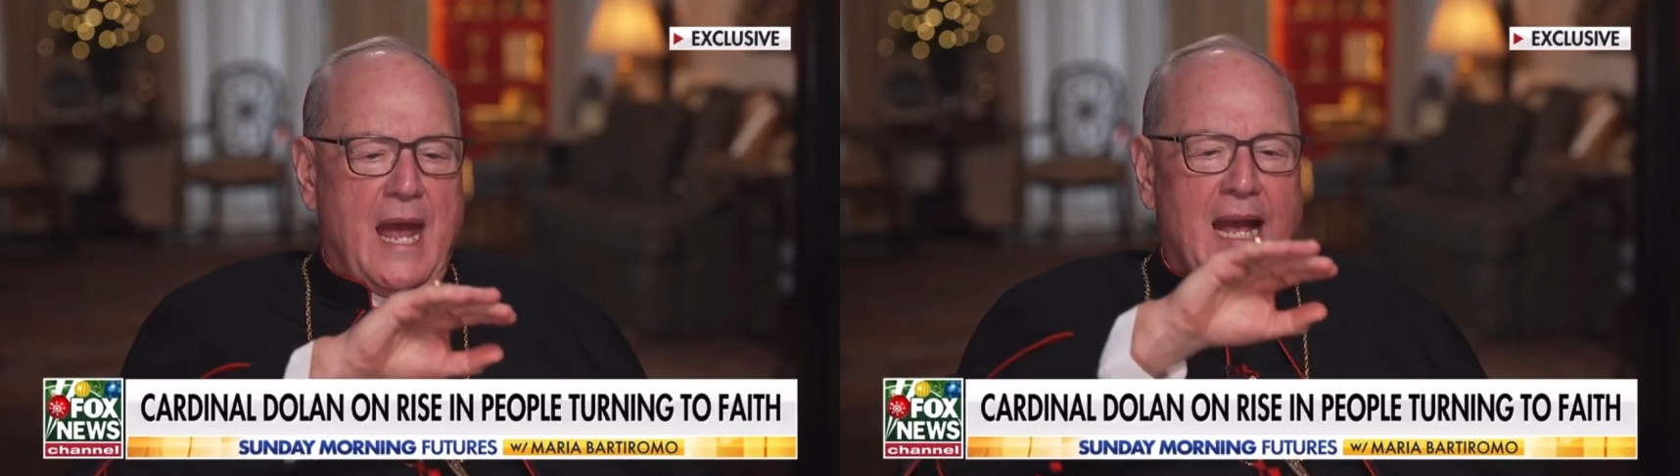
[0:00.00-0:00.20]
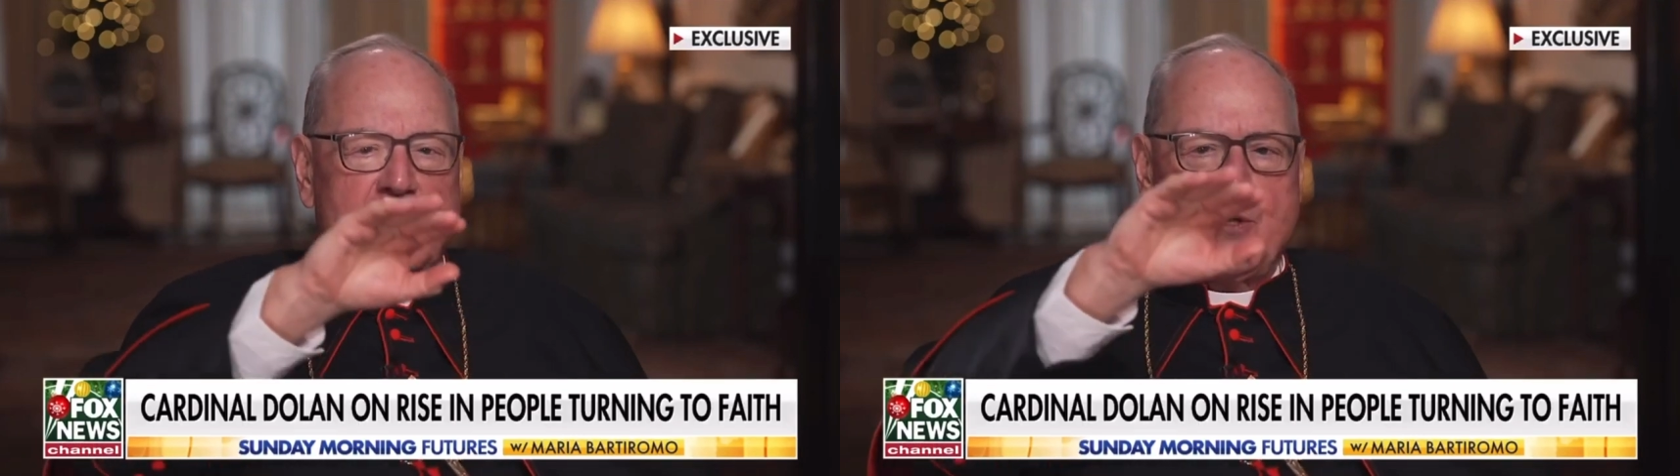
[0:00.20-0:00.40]

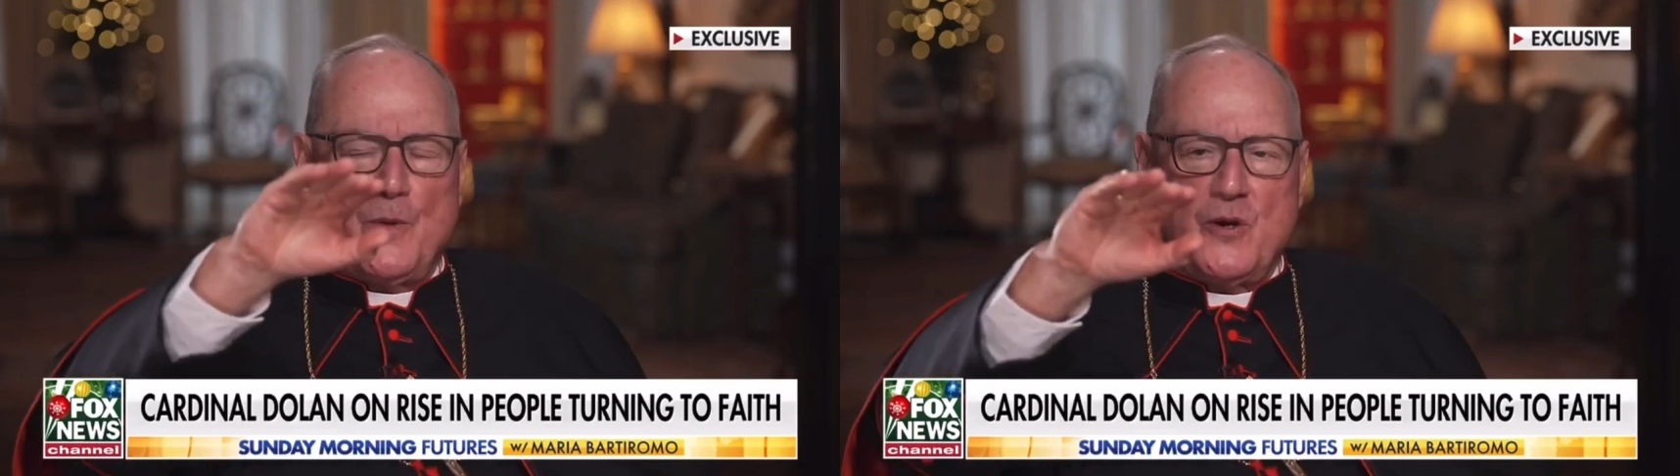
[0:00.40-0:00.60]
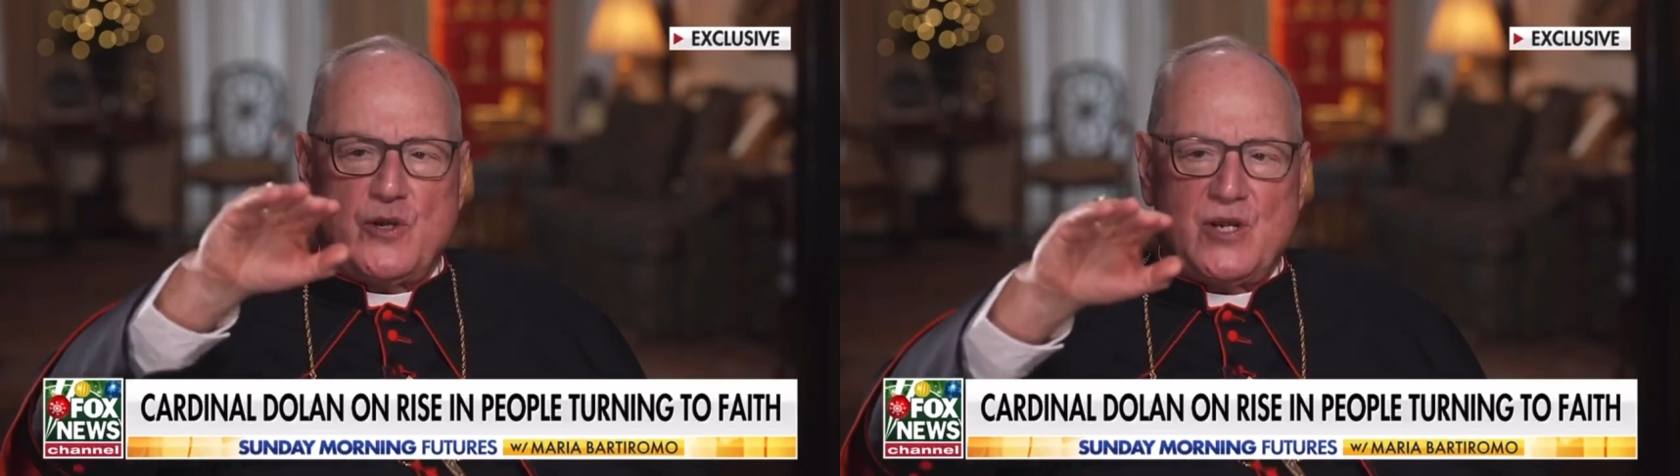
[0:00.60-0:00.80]

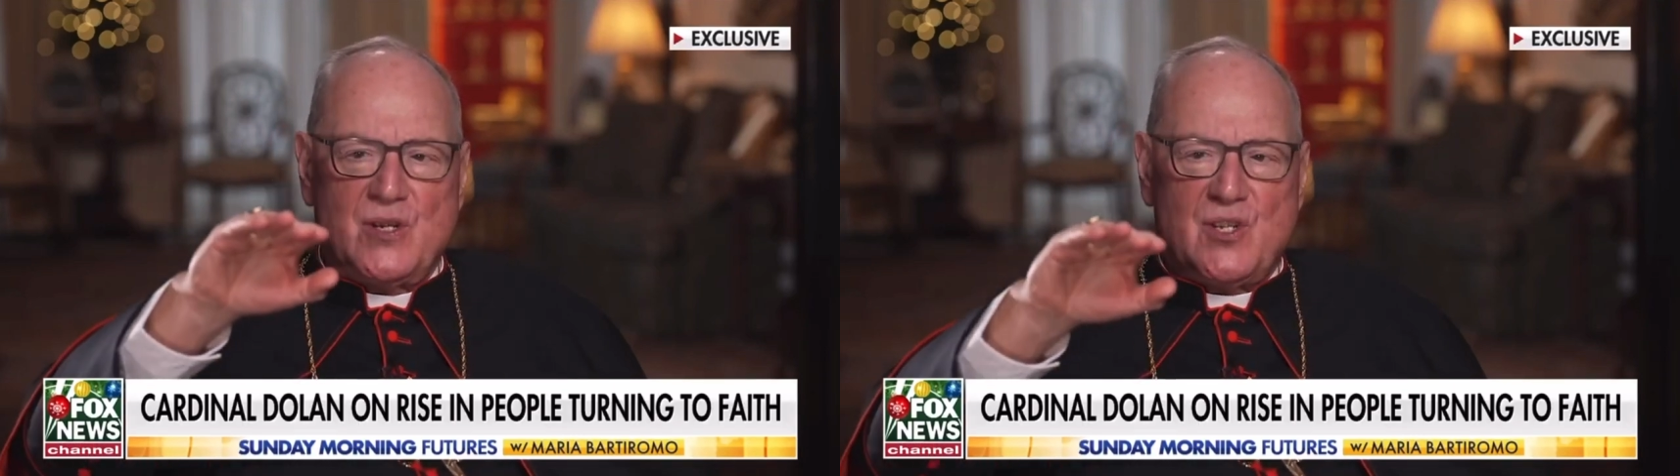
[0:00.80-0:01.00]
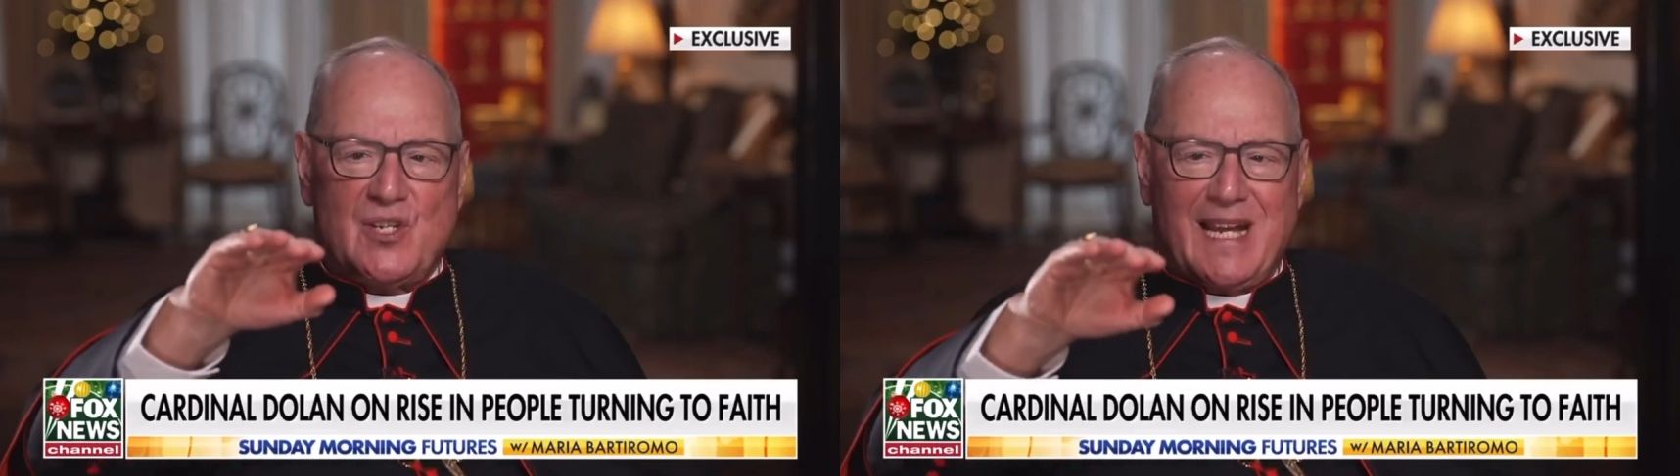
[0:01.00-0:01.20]
experts
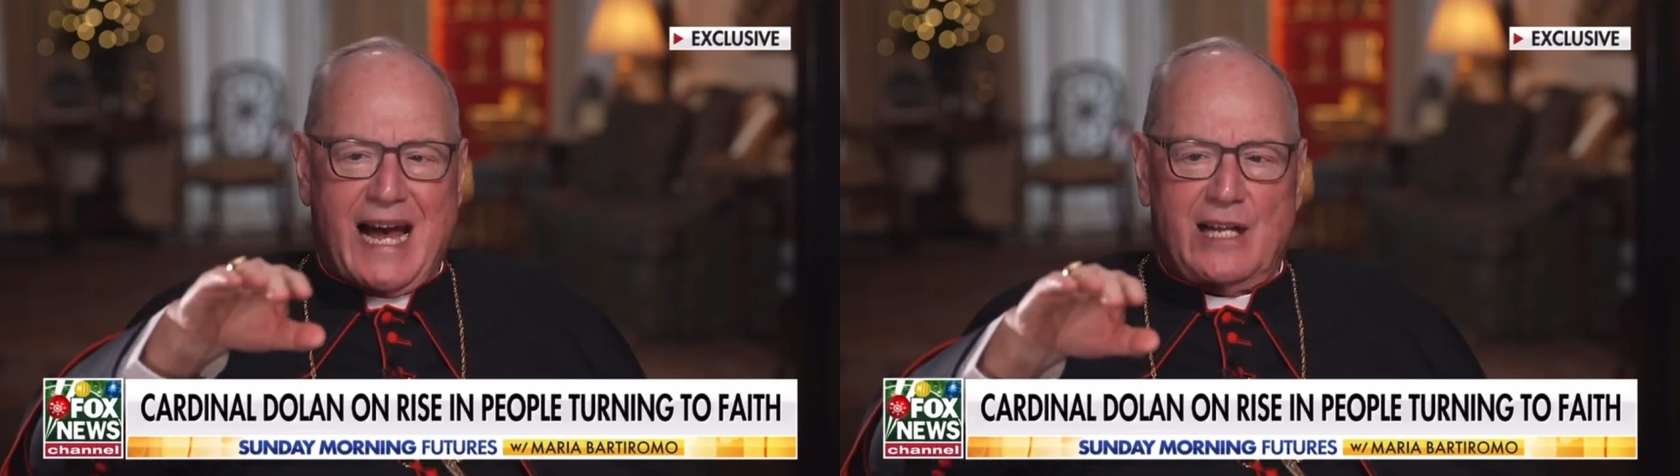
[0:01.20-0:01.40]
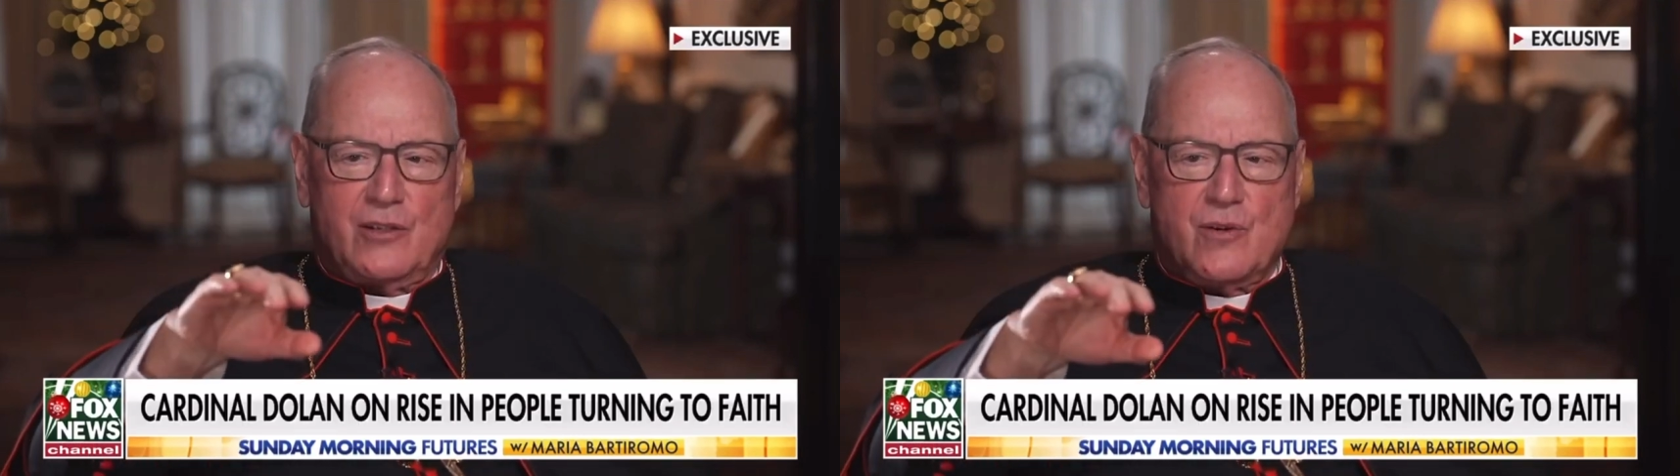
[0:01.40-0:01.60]
and
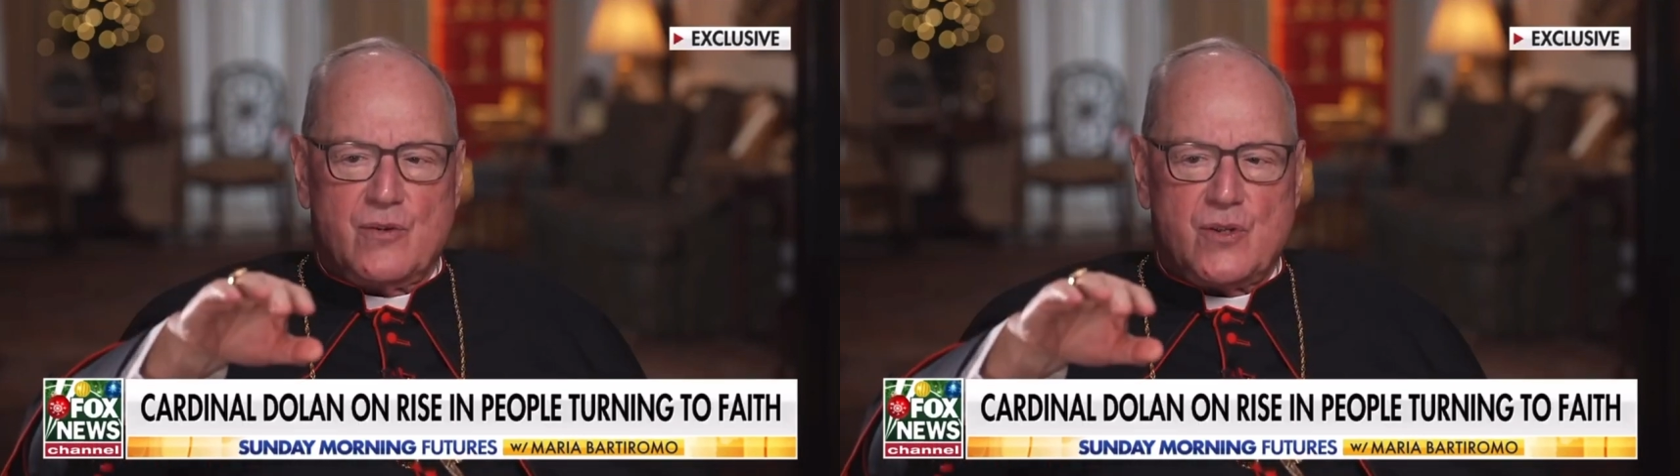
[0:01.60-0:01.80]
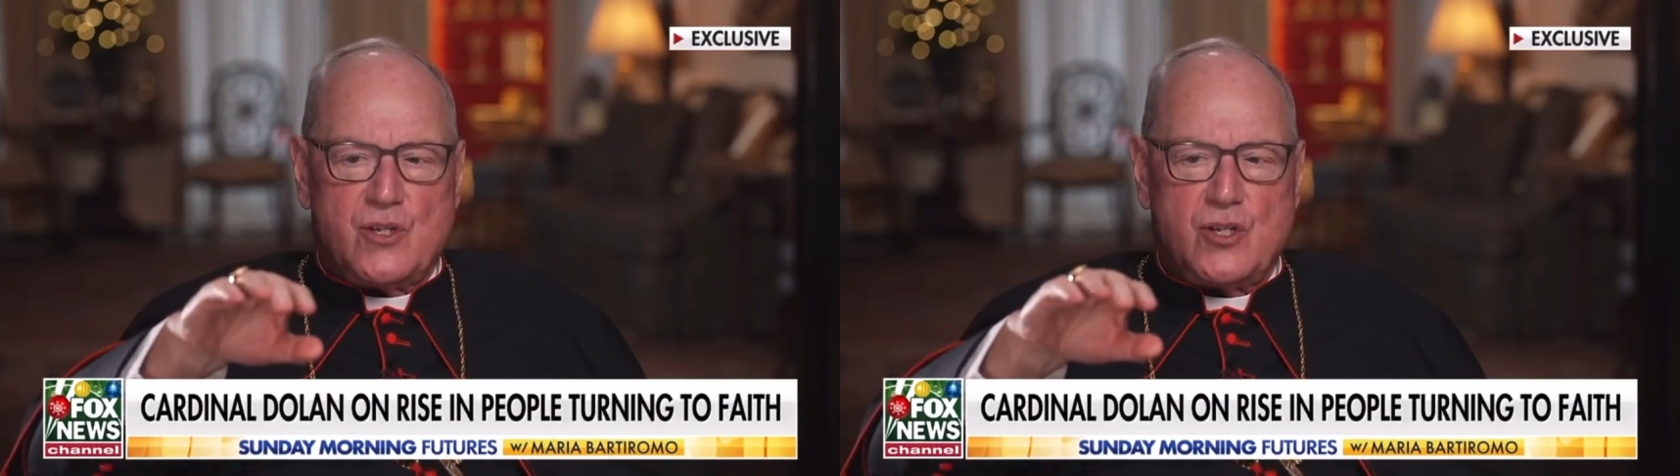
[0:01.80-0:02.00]

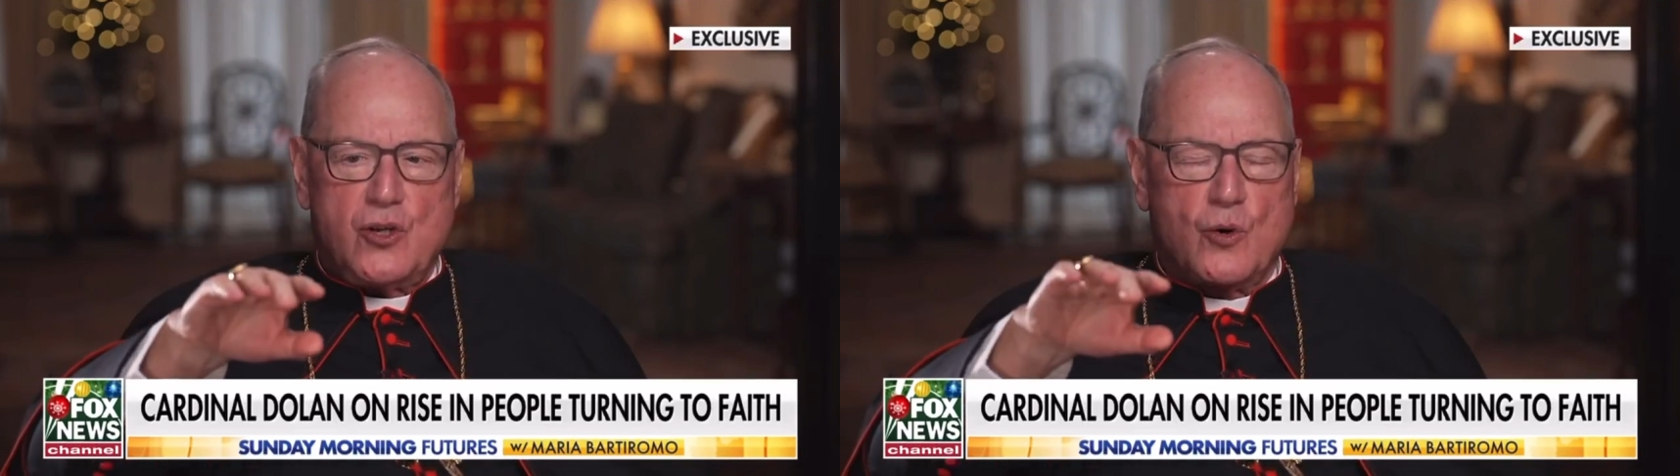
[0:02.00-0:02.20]
scholars